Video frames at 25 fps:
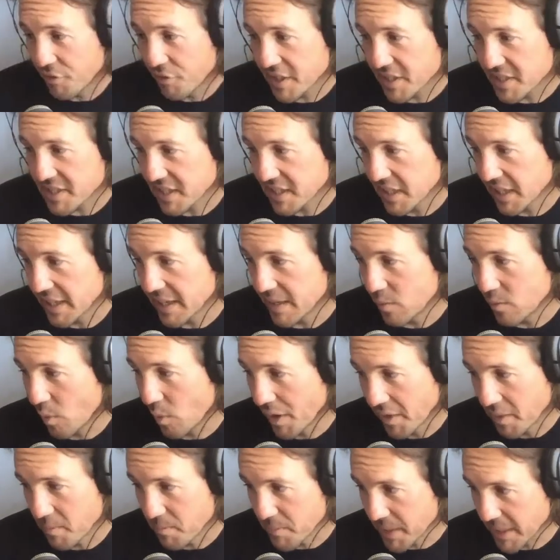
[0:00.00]

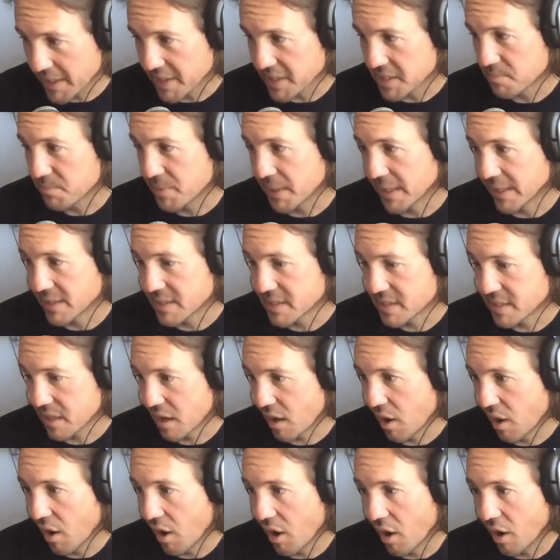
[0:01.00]
obviously one of the biggest
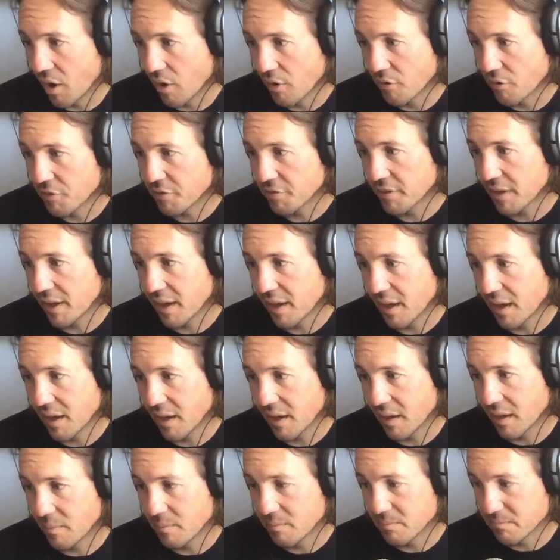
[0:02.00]
bits of
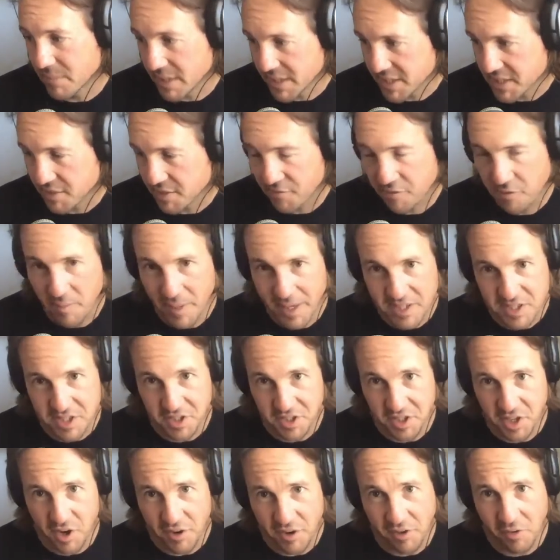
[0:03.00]
um,
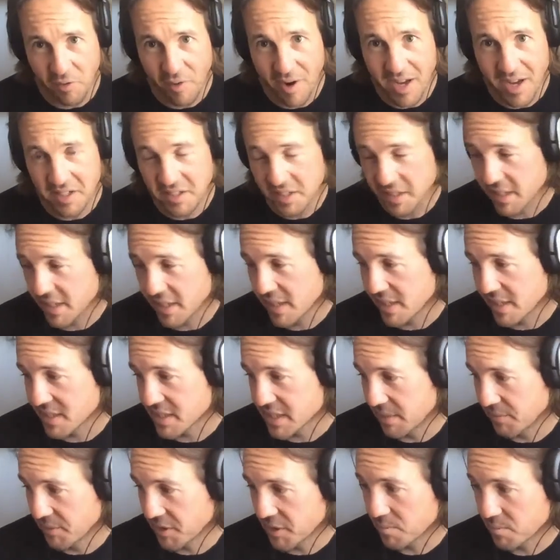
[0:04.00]
misinformation going around
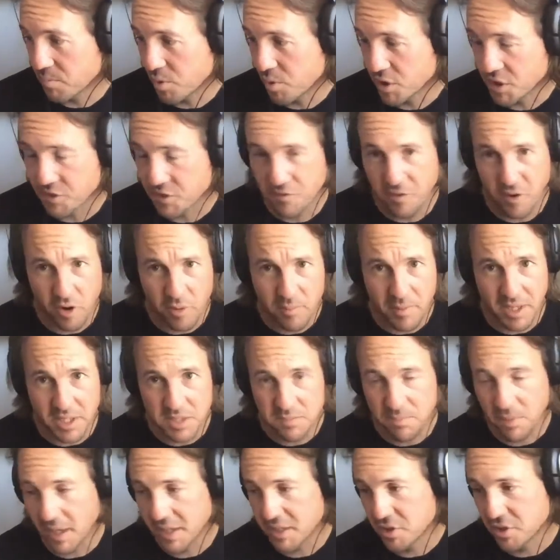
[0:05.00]
is something pushed
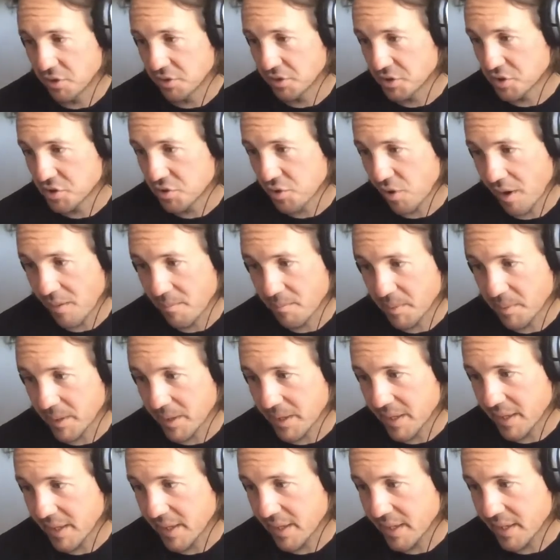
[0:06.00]
very much by donald
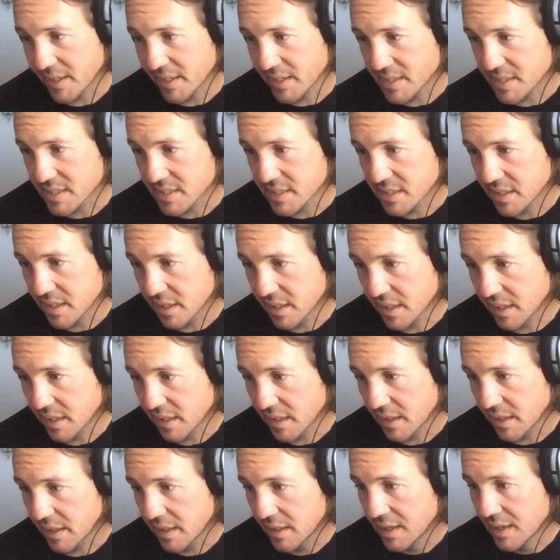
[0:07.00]
trump is
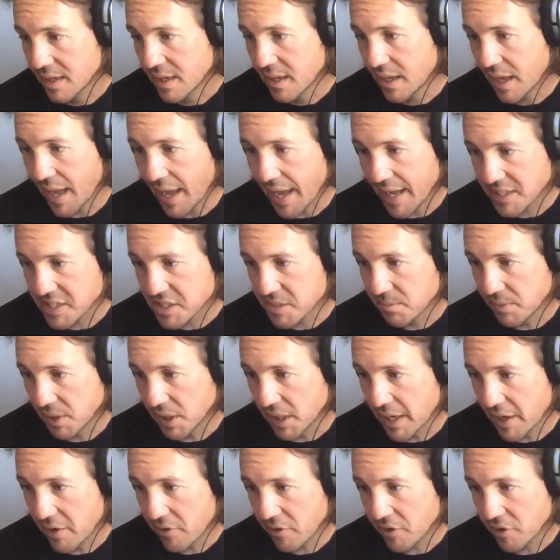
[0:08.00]
the
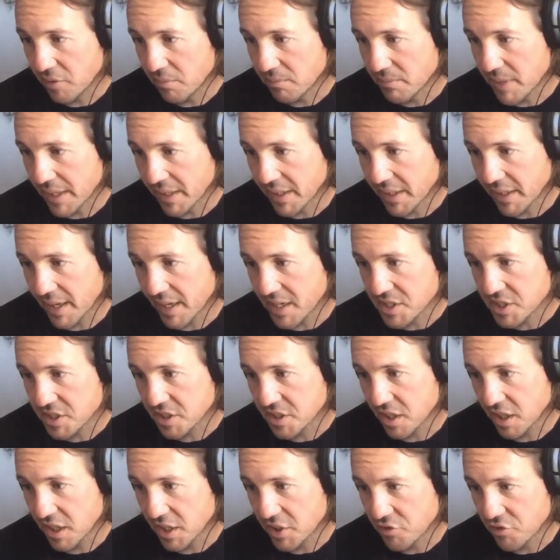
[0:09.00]
anti-malarial
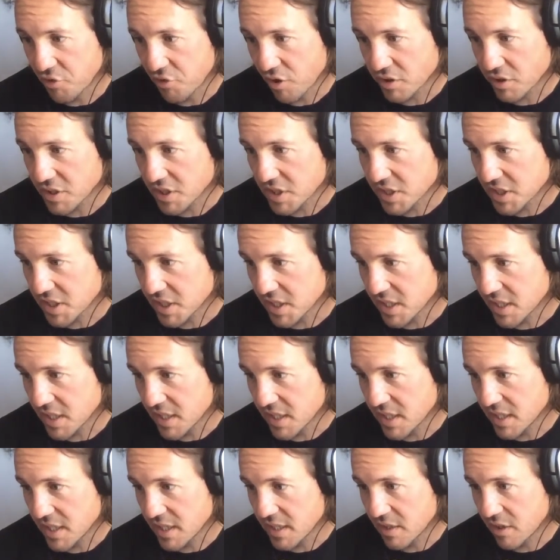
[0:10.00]
medication
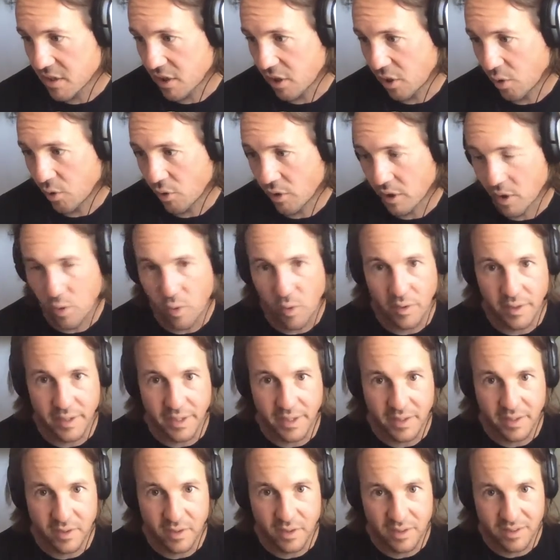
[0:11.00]

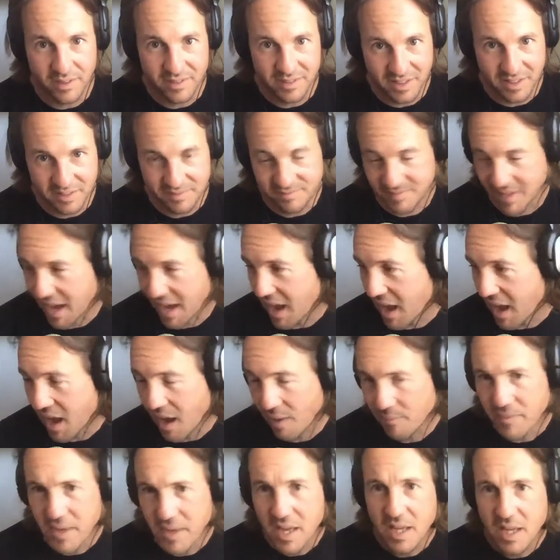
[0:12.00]
hydroxychloroquine
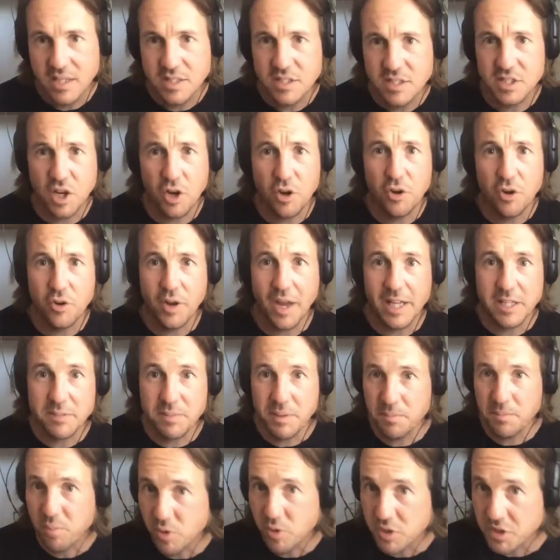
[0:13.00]
yep. um,
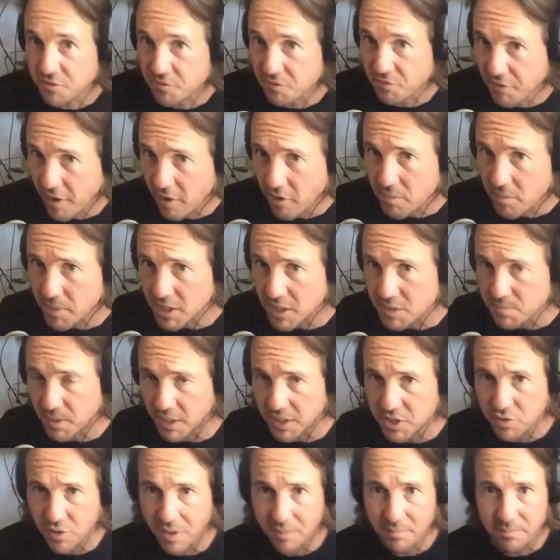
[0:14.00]
so has been pushed very
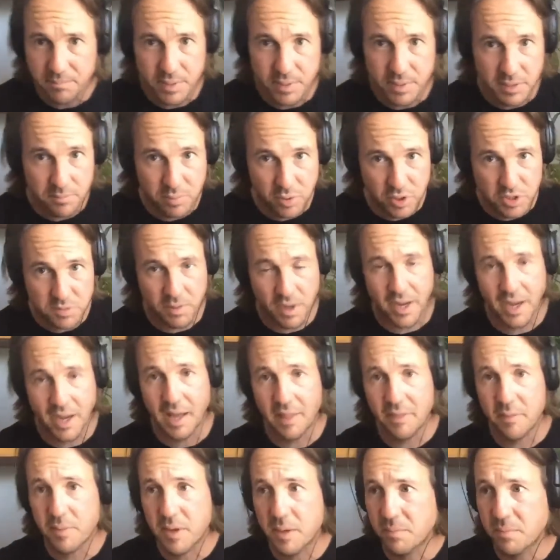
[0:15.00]
much by trump been pushed
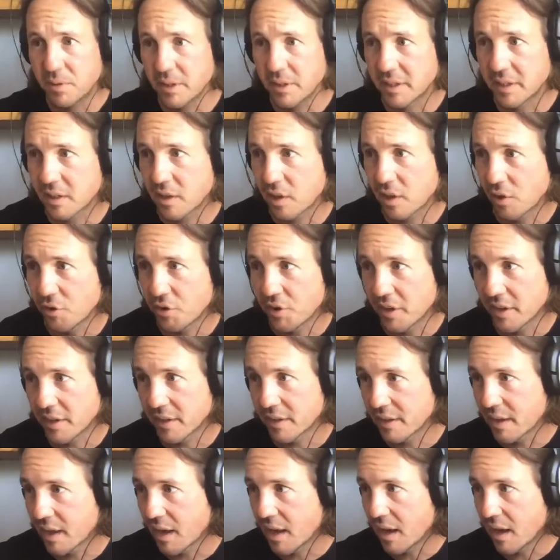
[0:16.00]
by other people
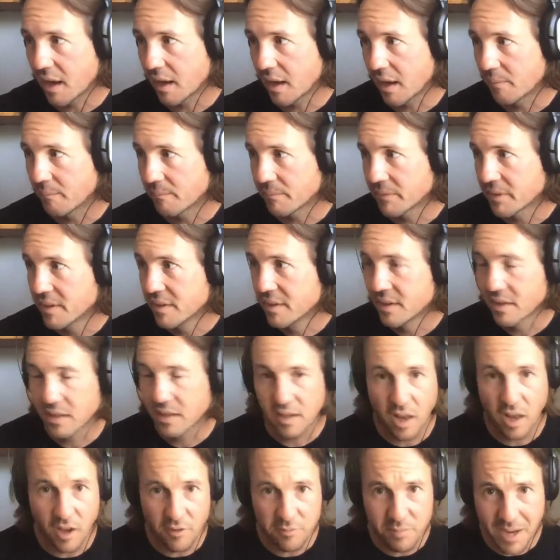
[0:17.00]
including um,
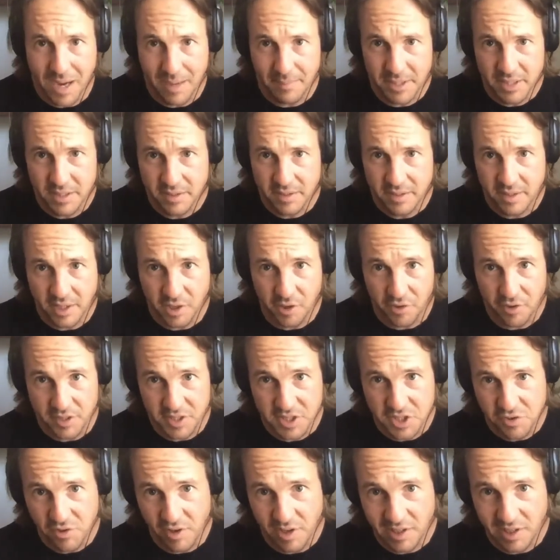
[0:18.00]
clive palmer
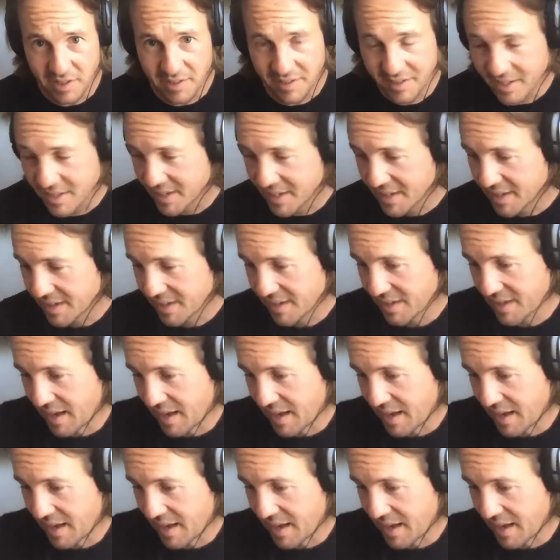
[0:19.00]
here in australia